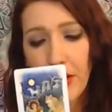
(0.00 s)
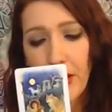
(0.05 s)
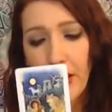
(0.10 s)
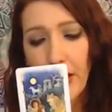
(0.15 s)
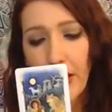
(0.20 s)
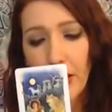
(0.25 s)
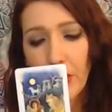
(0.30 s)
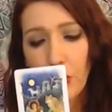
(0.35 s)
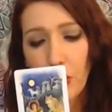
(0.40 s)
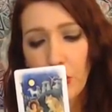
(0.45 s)

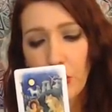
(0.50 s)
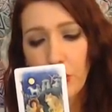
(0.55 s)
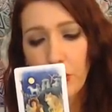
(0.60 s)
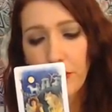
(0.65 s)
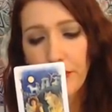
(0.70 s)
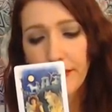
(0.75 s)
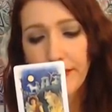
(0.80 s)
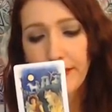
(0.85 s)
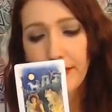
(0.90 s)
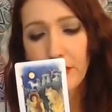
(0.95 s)
either
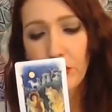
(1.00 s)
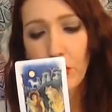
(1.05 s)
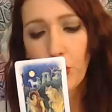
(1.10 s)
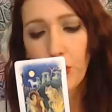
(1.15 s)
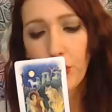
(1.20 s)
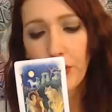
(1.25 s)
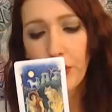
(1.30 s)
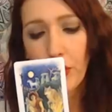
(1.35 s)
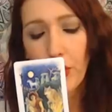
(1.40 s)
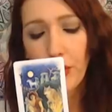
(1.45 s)
this is
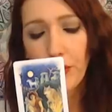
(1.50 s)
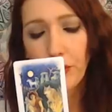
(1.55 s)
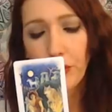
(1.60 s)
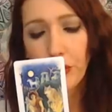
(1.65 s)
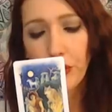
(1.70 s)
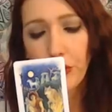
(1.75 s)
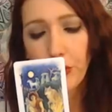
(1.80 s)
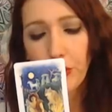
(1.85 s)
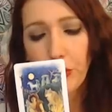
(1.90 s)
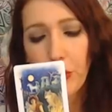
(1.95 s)
going on for
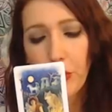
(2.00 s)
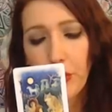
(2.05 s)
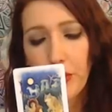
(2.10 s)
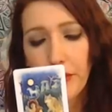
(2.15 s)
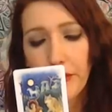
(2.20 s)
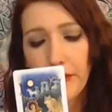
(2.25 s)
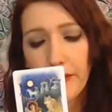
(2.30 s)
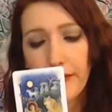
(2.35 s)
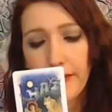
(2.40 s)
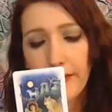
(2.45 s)
you or
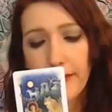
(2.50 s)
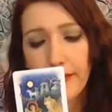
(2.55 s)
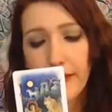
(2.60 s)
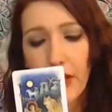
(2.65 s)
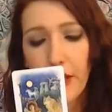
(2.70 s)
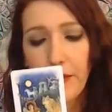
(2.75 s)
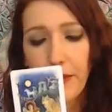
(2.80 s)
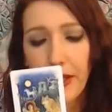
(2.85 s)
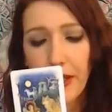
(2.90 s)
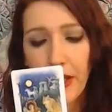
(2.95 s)
this is
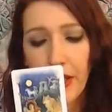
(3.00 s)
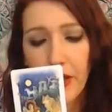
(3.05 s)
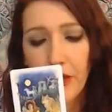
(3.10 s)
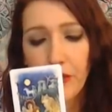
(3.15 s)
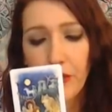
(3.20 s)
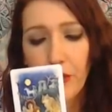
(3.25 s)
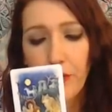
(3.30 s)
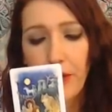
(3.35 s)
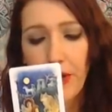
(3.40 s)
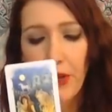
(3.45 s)
coming in
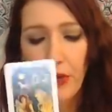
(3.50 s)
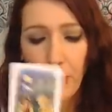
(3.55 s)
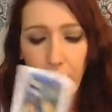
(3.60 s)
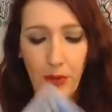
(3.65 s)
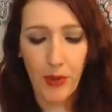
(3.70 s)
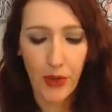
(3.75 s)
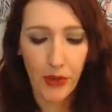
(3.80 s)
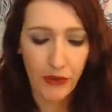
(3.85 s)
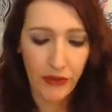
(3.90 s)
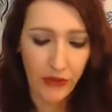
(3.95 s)
from another
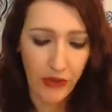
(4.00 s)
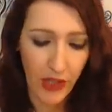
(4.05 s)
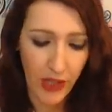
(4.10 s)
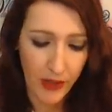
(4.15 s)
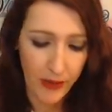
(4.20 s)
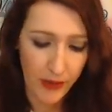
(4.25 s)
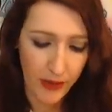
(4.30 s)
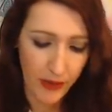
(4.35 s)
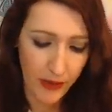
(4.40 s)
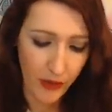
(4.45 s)
person.
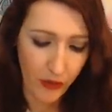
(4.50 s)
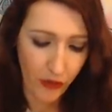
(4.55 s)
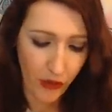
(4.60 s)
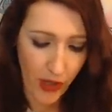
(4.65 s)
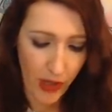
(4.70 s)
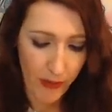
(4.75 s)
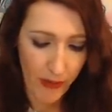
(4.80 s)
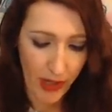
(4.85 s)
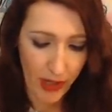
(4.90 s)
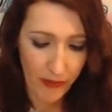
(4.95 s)
They're
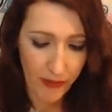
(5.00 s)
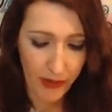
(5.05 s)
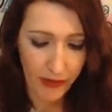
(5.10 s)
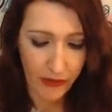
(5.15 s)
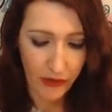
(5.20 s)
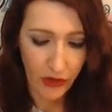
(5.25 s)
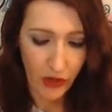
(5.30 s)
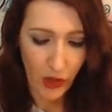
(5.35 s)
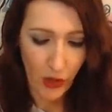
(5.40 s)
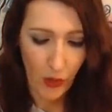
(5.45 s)
trying to
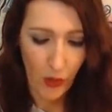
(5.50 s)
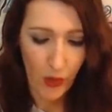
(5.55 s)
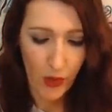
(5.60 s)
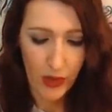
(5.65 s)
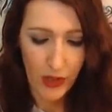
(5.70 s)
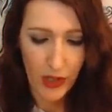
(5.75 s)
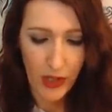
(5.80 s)
manifest you.